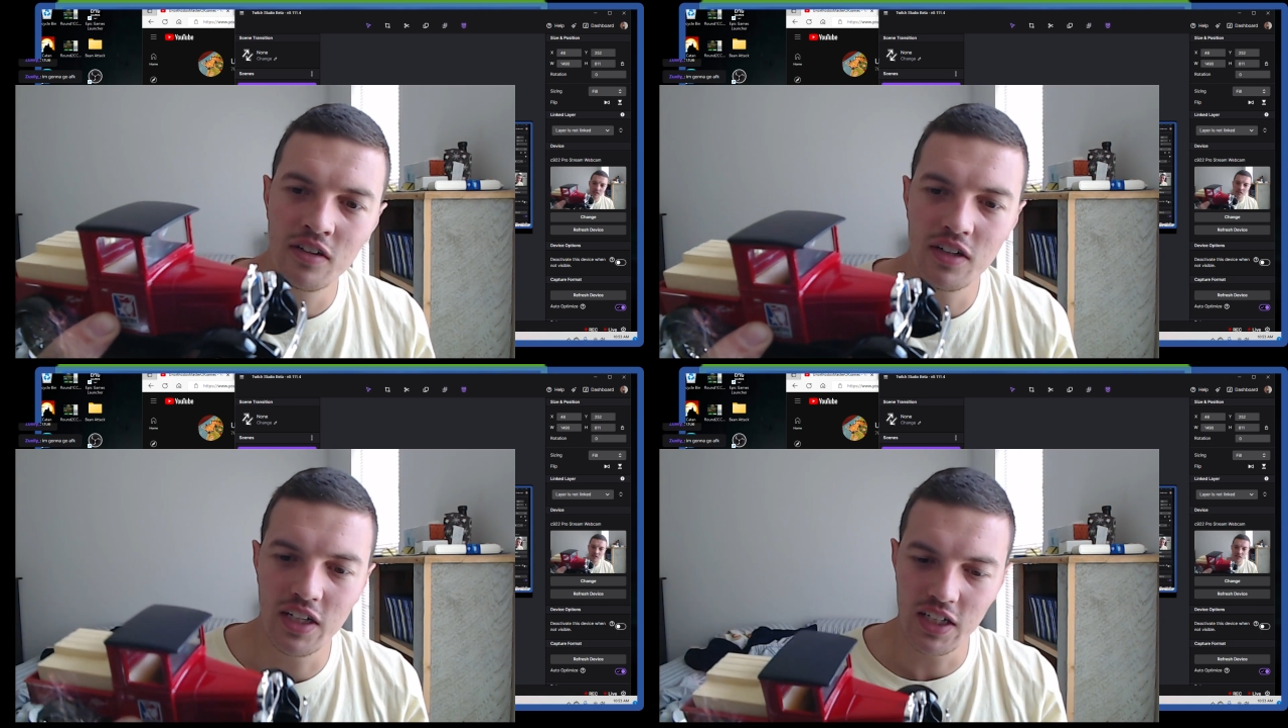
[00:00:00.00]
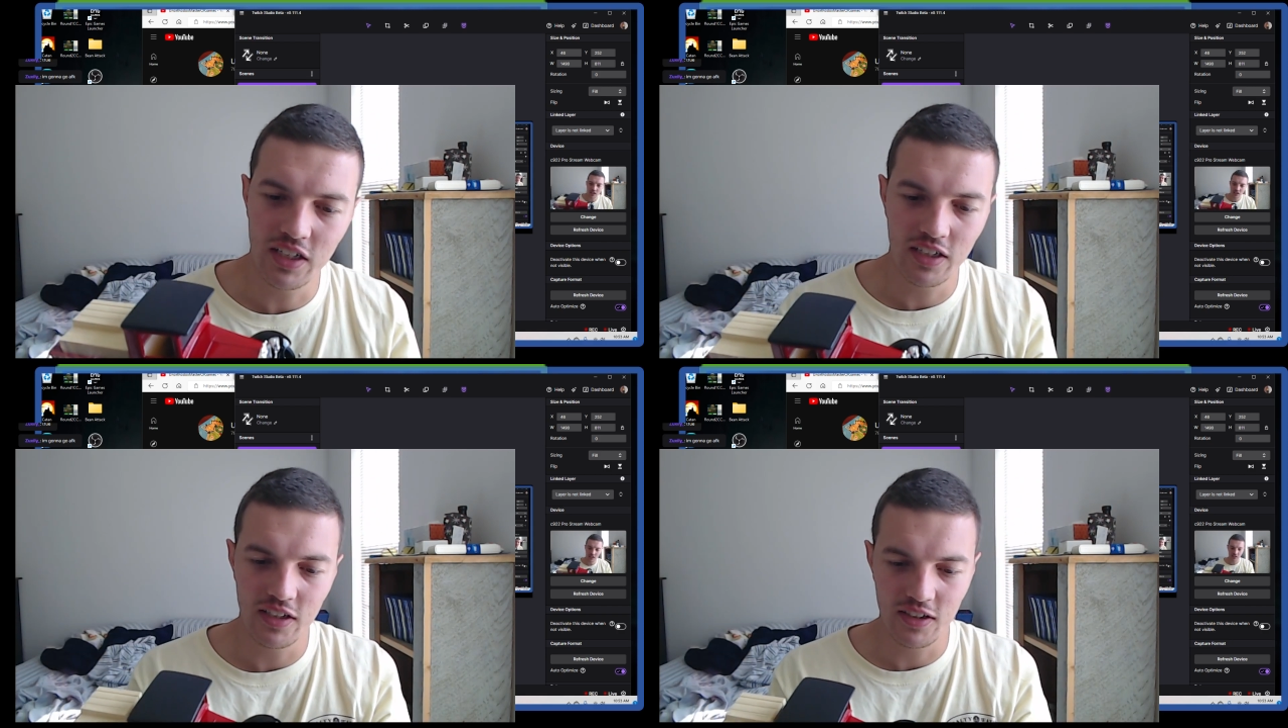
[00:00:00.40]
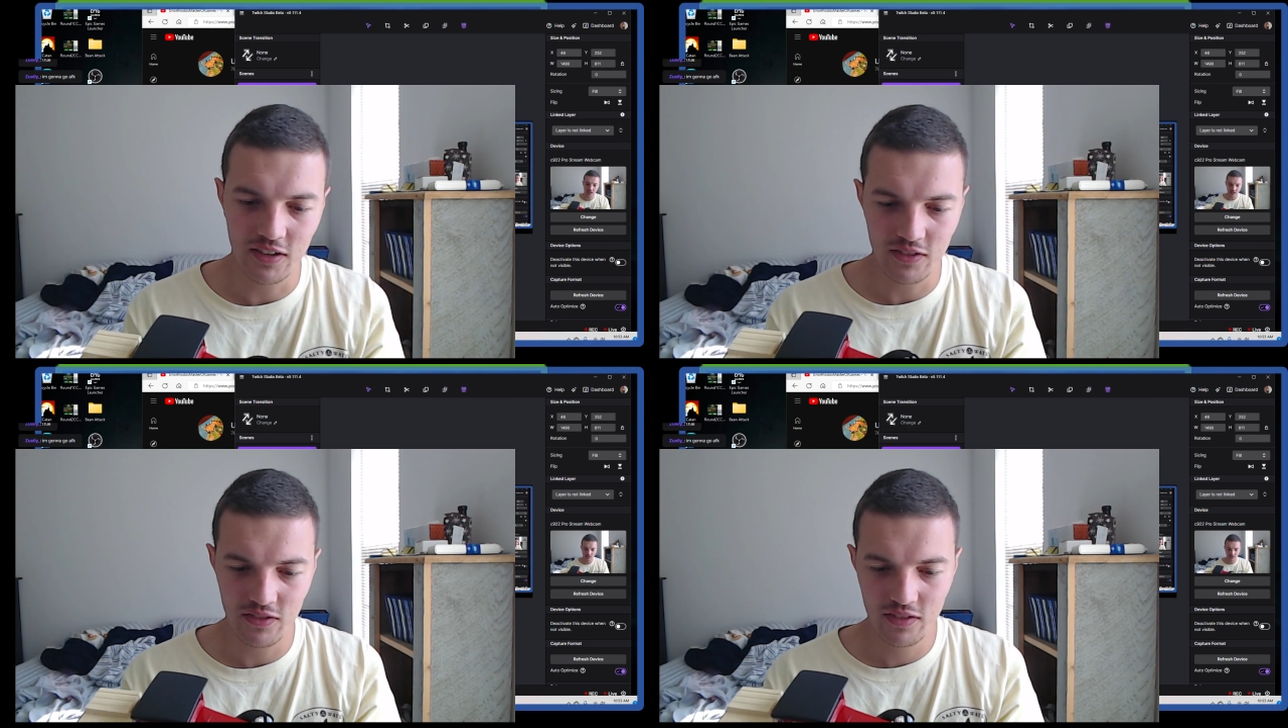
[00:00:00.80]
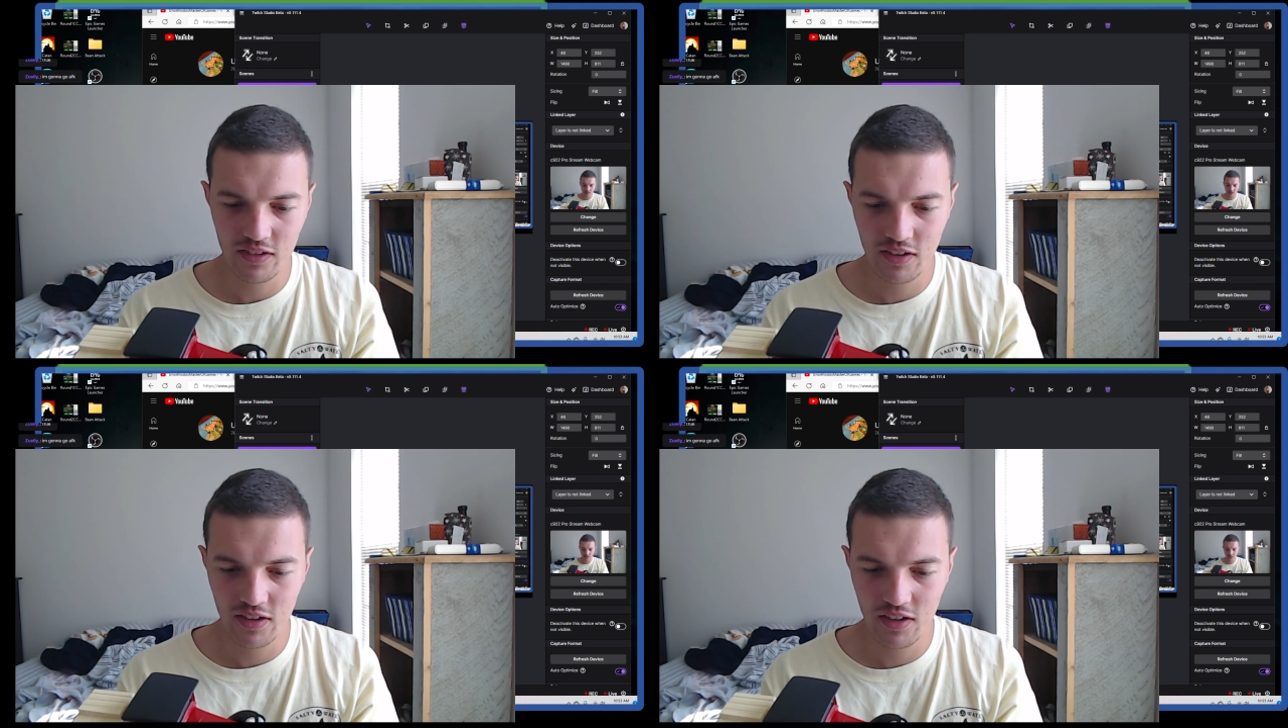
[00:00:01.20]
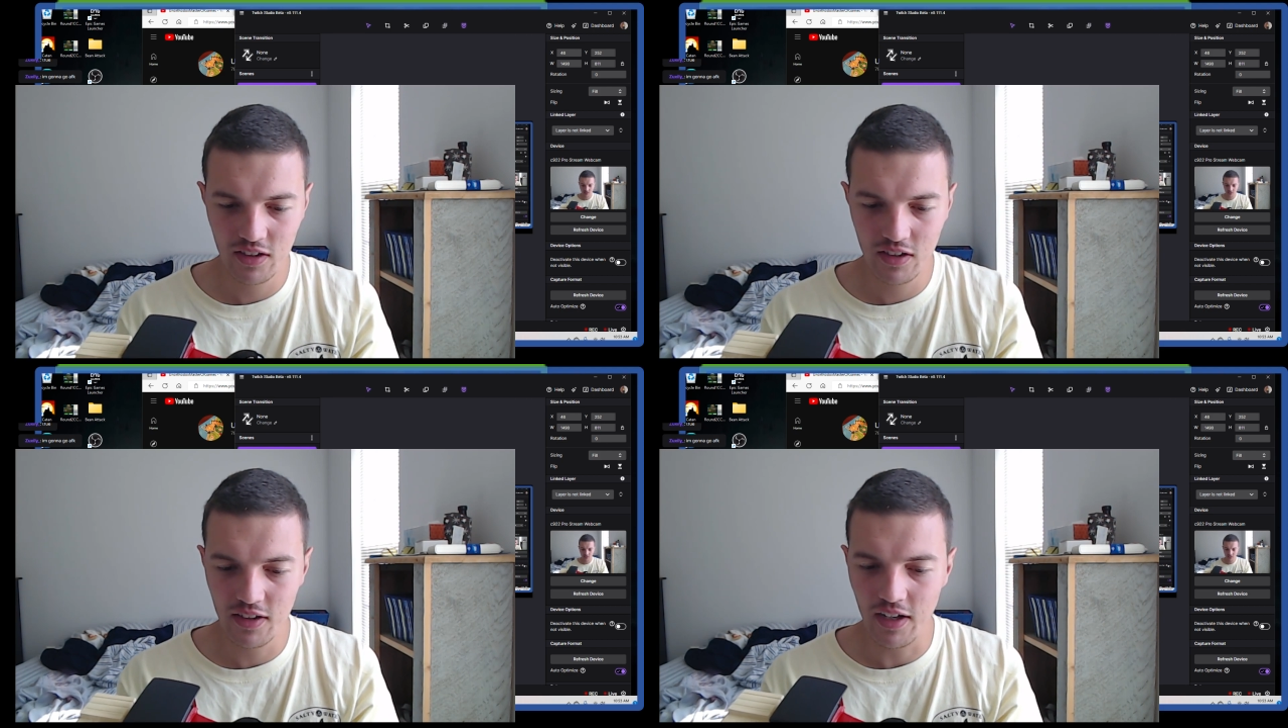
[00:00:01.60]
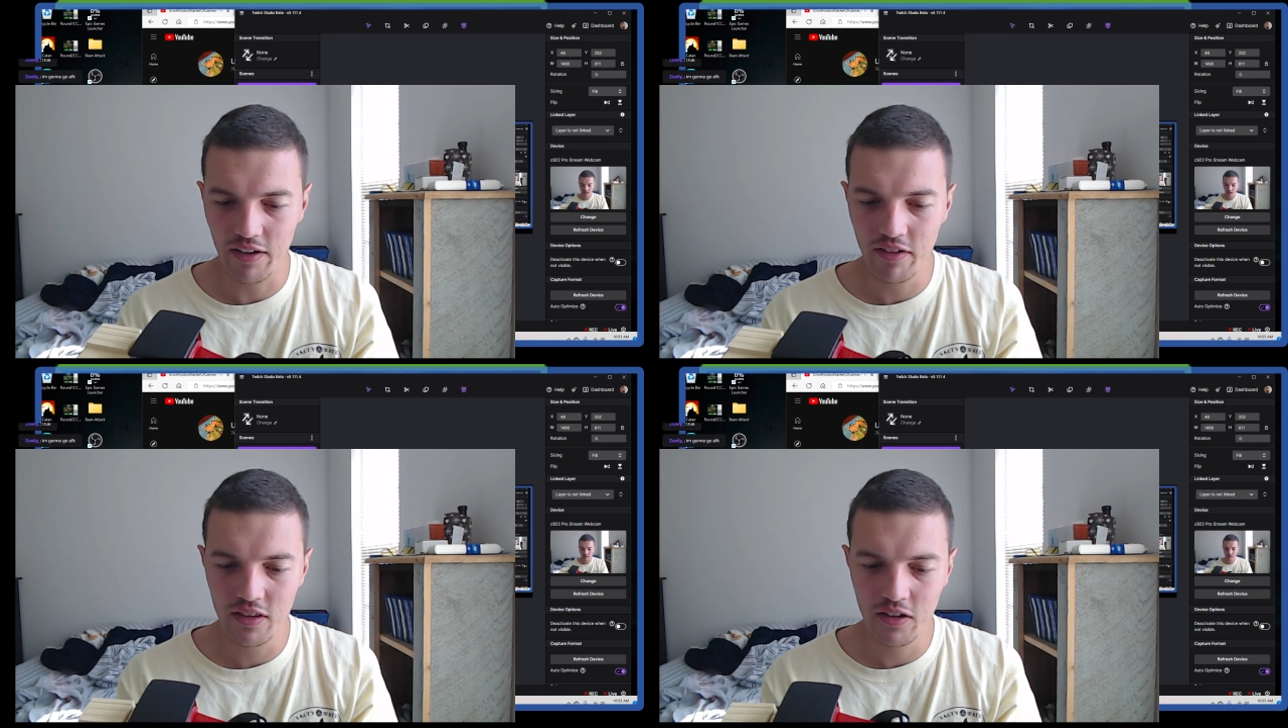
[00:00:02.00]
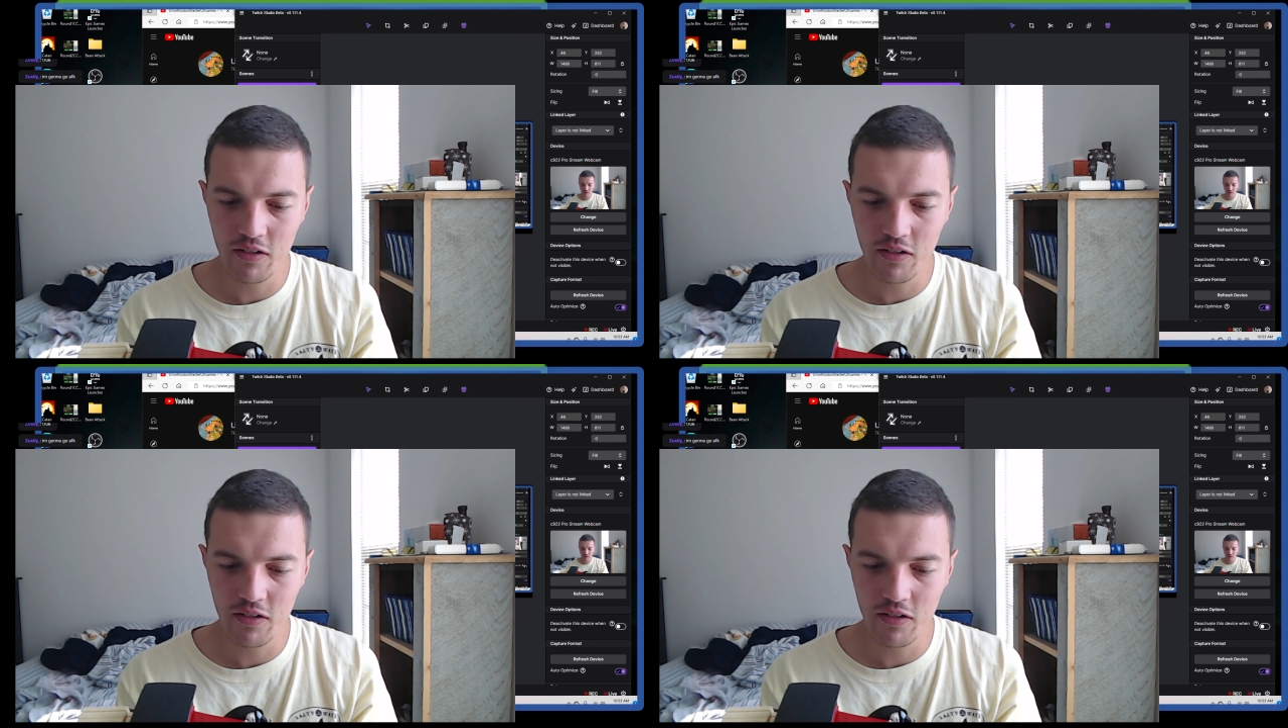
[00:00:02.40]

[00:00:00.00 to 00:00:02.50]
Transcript: And uh, I think the